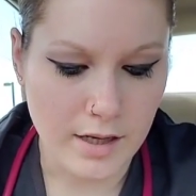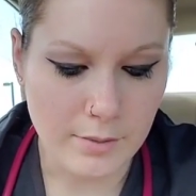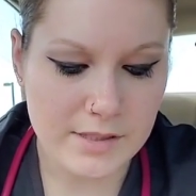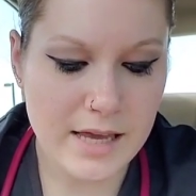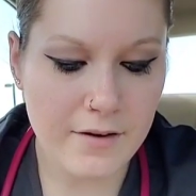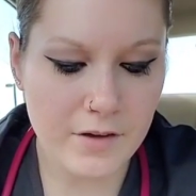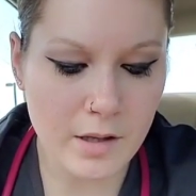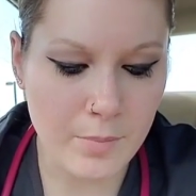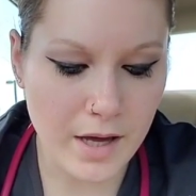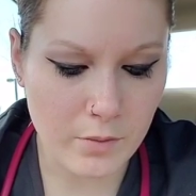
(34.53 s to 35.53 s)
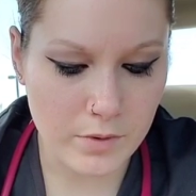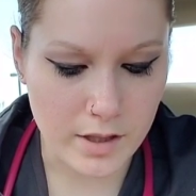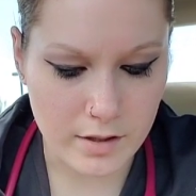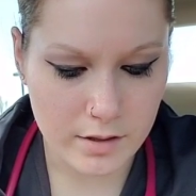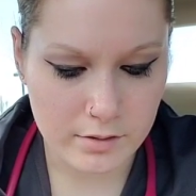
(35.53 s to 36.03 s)
I was having a bad
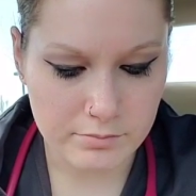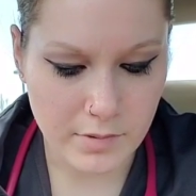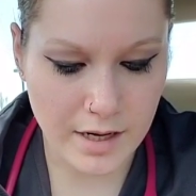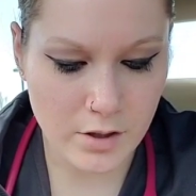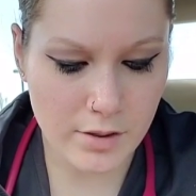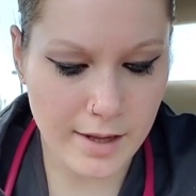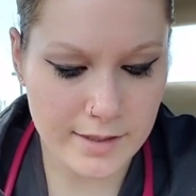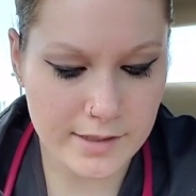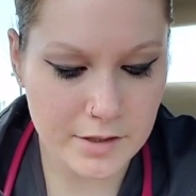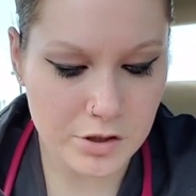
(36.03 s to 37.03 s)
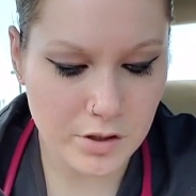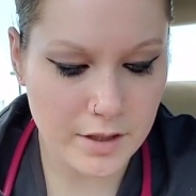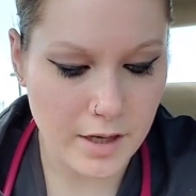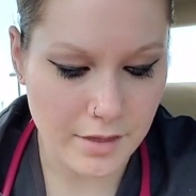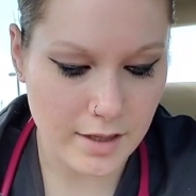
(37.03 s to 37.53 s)
week. I knew that
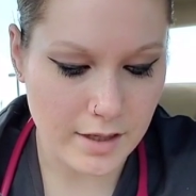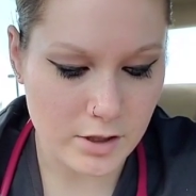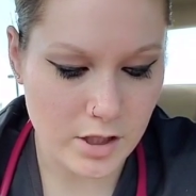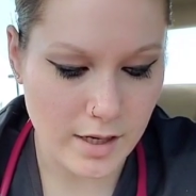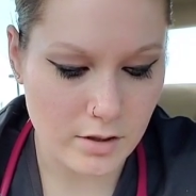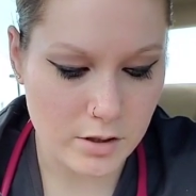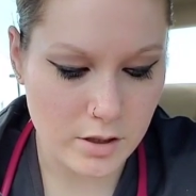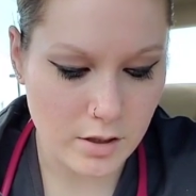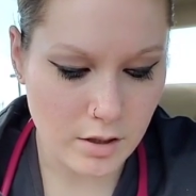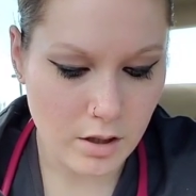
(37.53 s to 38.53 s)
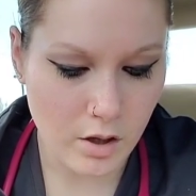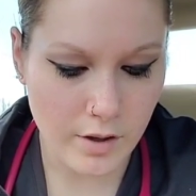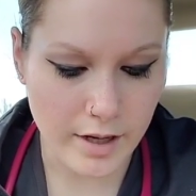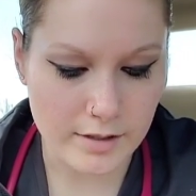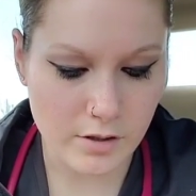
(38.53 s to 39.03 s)
essentially nothing had changed.
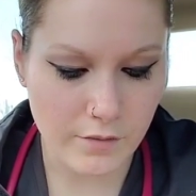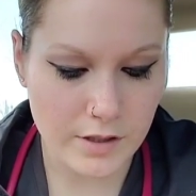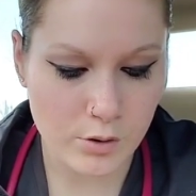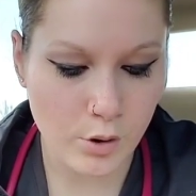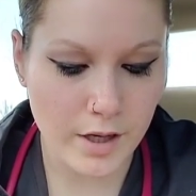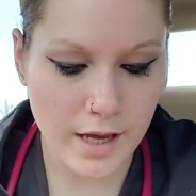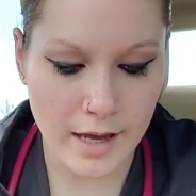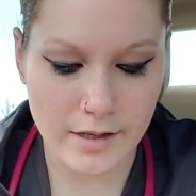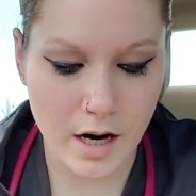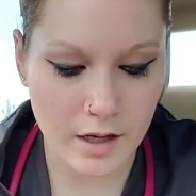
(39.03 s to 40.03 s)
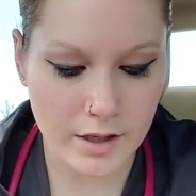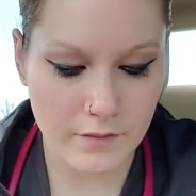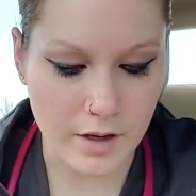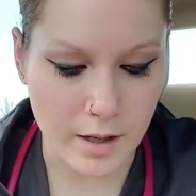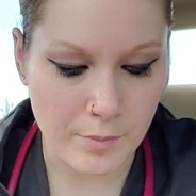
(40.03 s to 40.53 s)
Okay, so Victoria had not
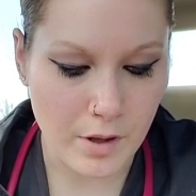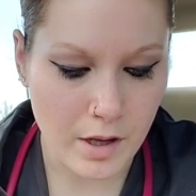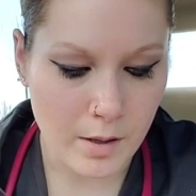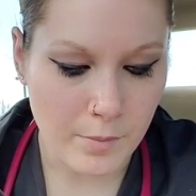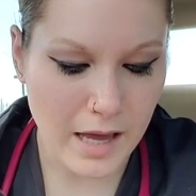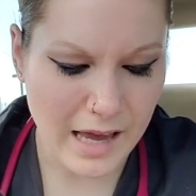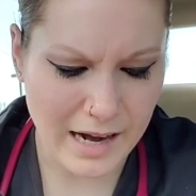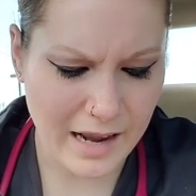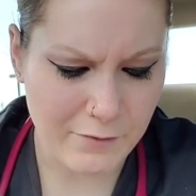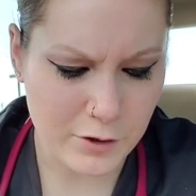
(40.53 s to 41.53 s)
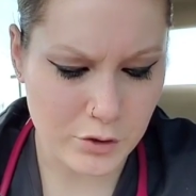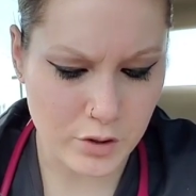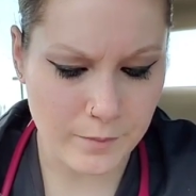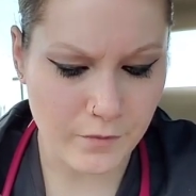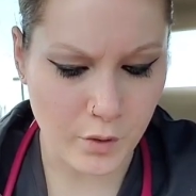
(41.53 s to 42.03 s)
given up, but had I ever
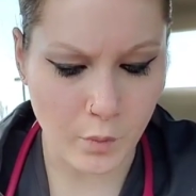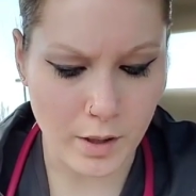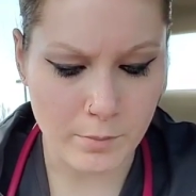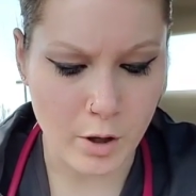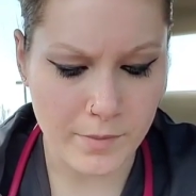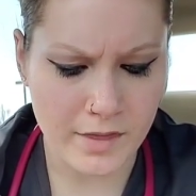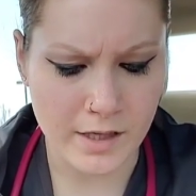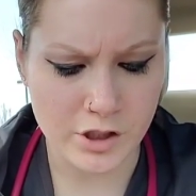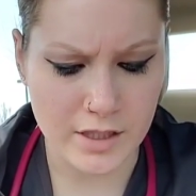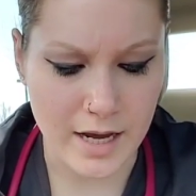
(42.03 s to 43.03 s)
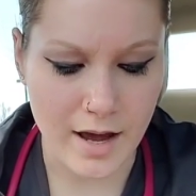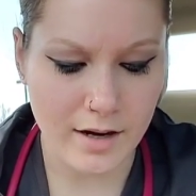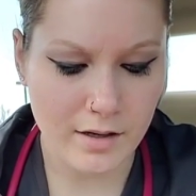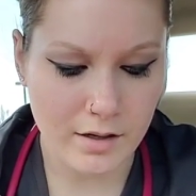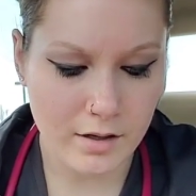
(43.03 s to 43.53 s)
dreamed for one moment that she
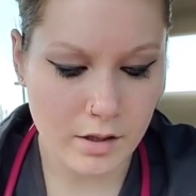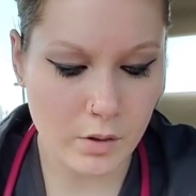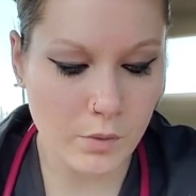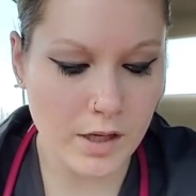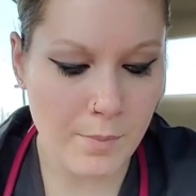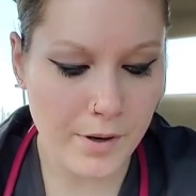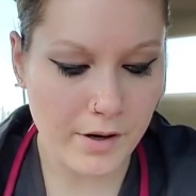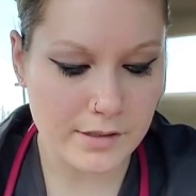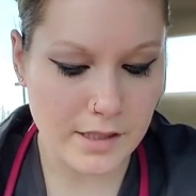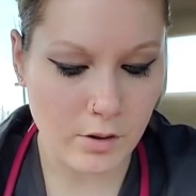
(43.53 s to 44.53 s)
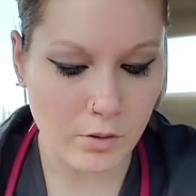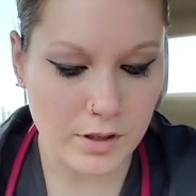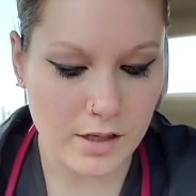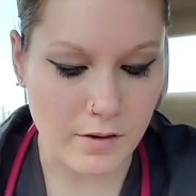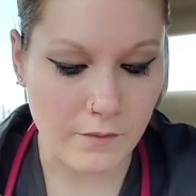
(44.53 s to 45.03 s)
had? Her reappearance had
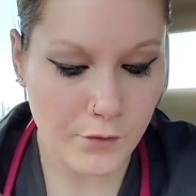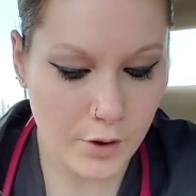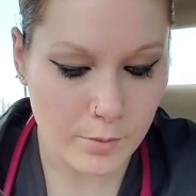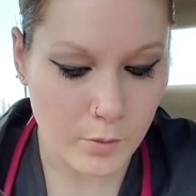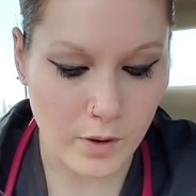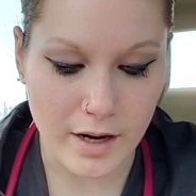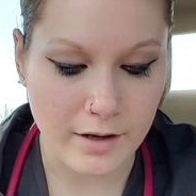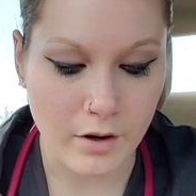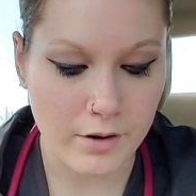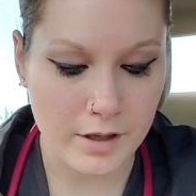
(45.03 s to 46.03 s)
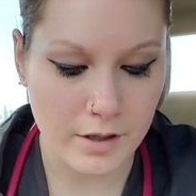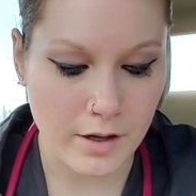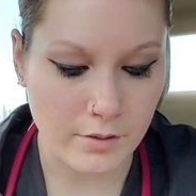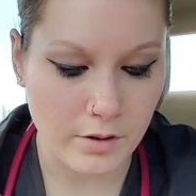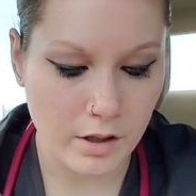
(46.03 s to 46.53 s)
only confirmed what I'd already
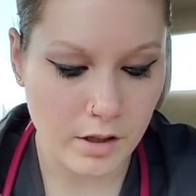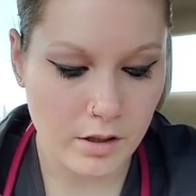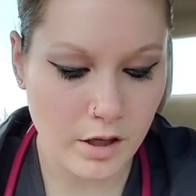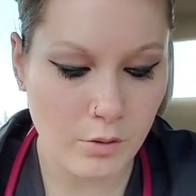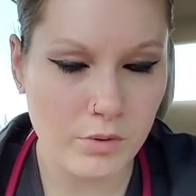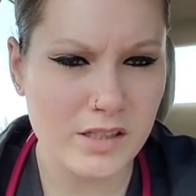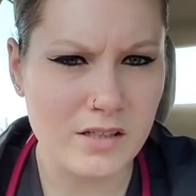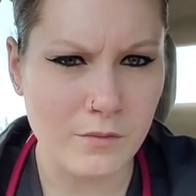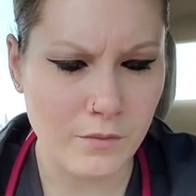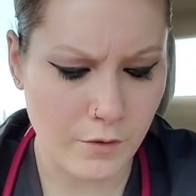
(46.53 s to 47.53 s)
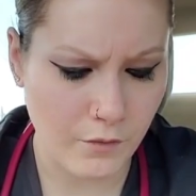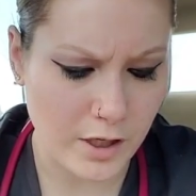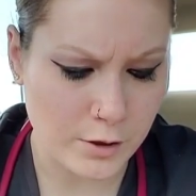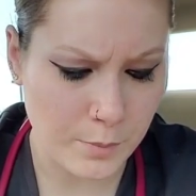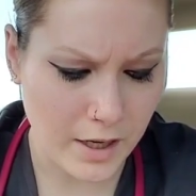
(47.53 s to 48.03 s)
known. No reason for
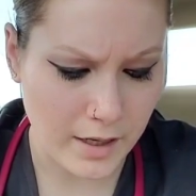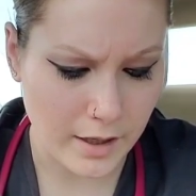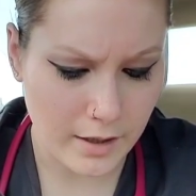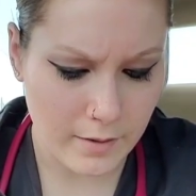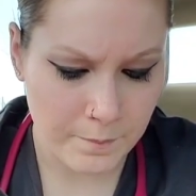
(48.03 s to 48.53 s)
fresh panic.